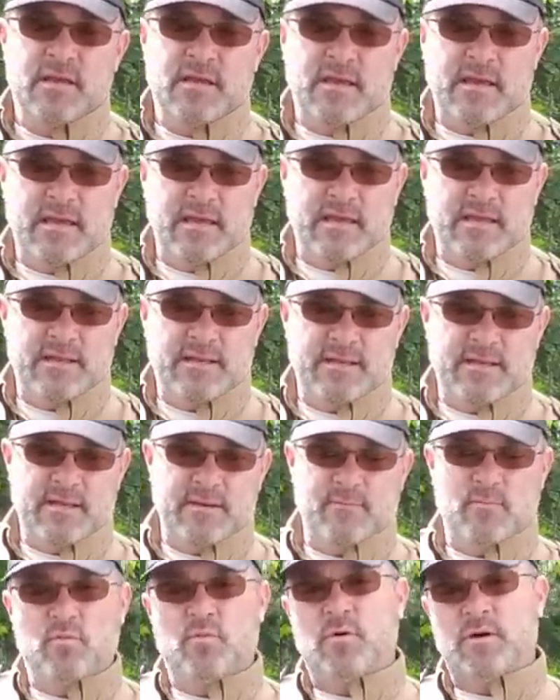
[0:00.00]
and
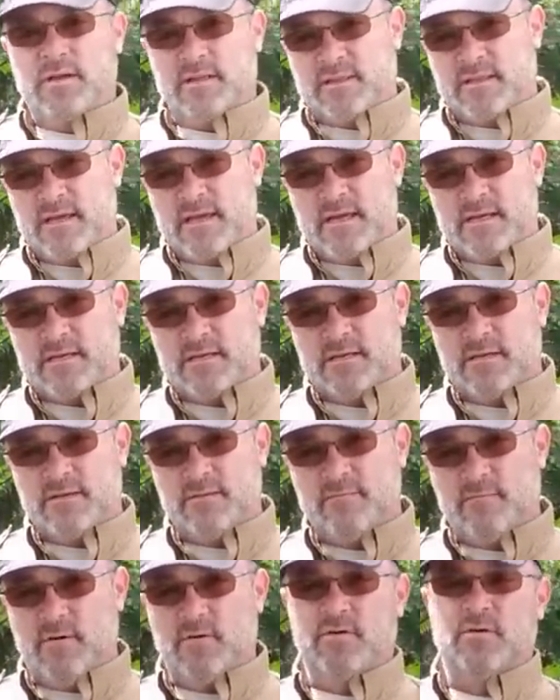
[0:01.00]
um, we'll get that
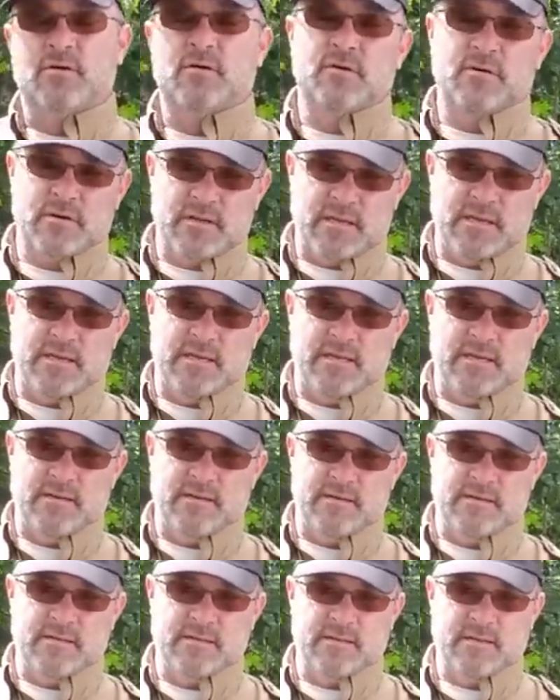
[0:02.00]
motor
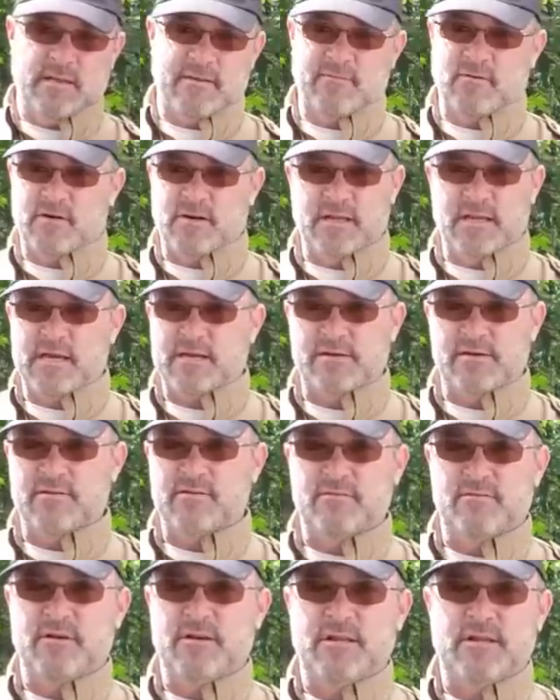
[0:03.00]
and I've already got
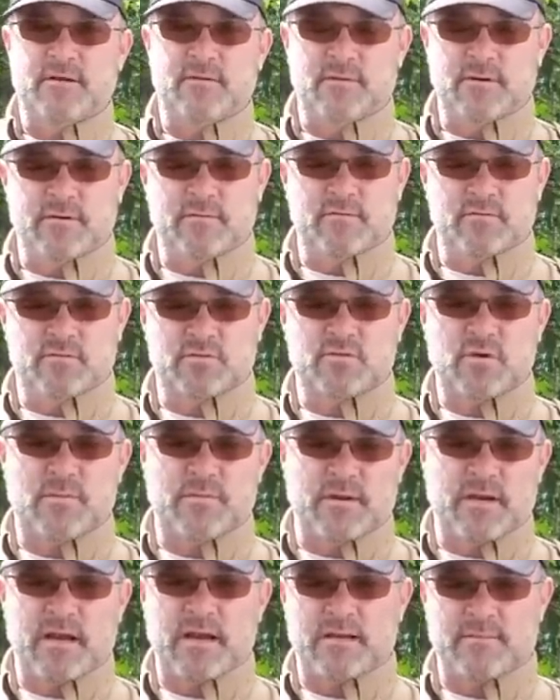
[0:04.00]
another video on
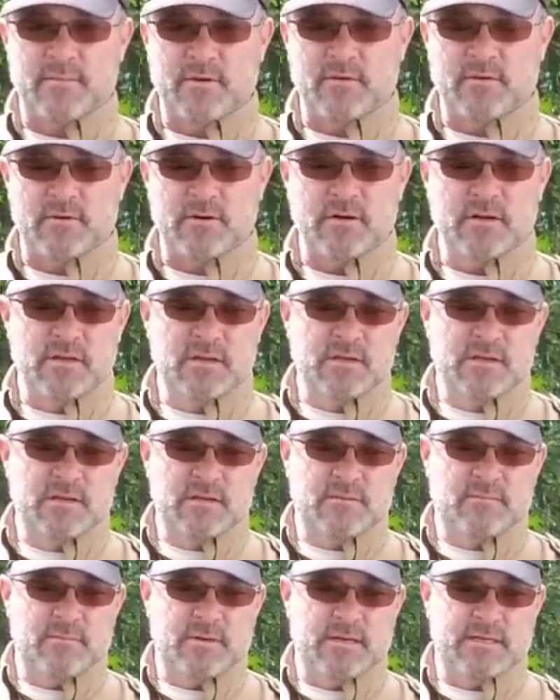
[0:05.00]
swapping out a motor.
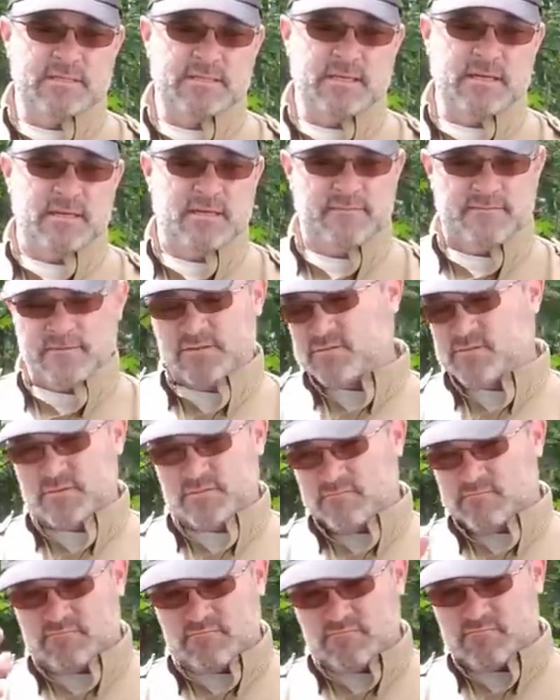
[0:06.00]
But uh, if this
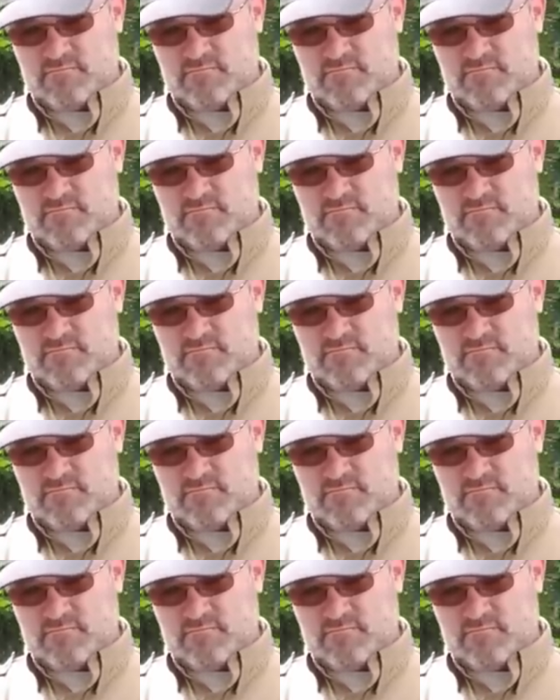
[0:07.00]
one